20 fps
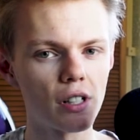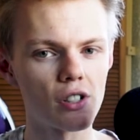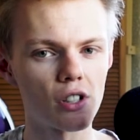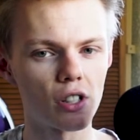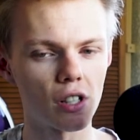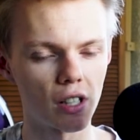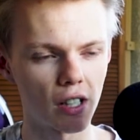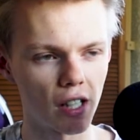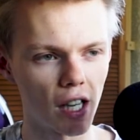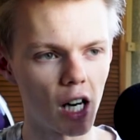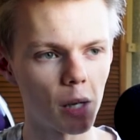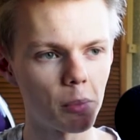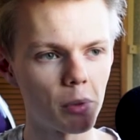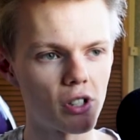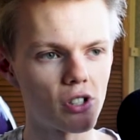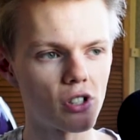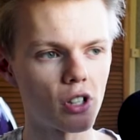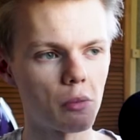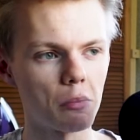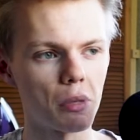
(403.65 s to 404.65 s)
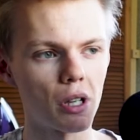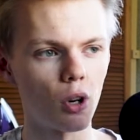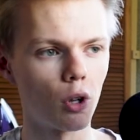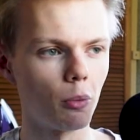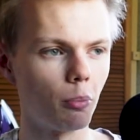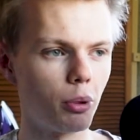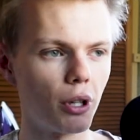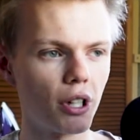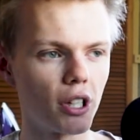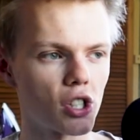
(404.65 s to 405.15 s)
He's going to get up and he's going to be all
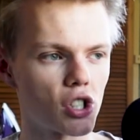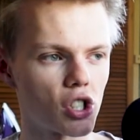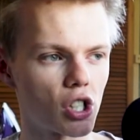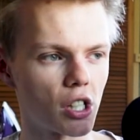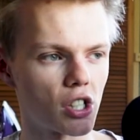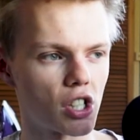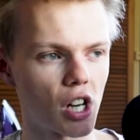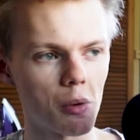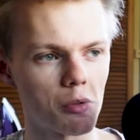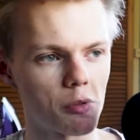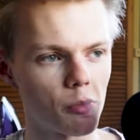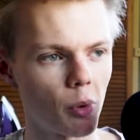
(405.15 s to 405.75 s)
British and James